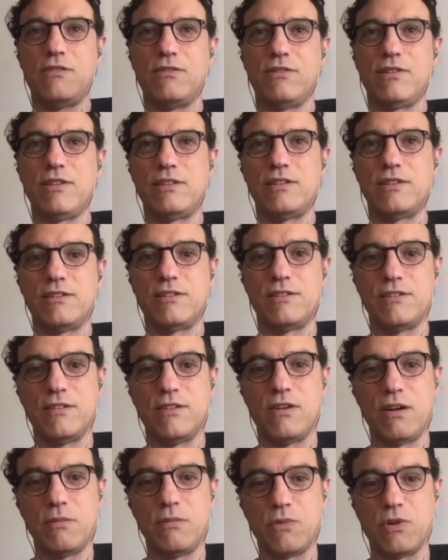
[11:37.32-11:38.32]
this is,
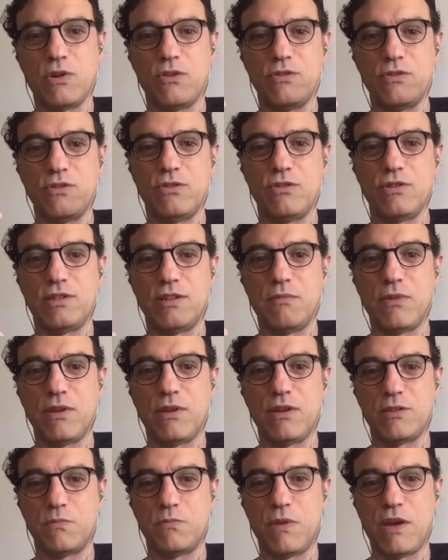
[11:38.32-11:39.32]
I'm close to
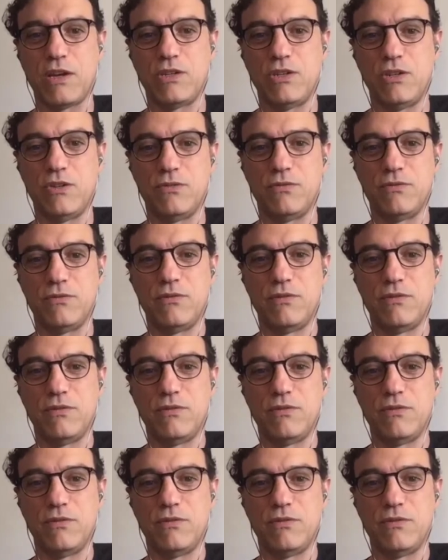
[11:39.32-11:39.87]
something special.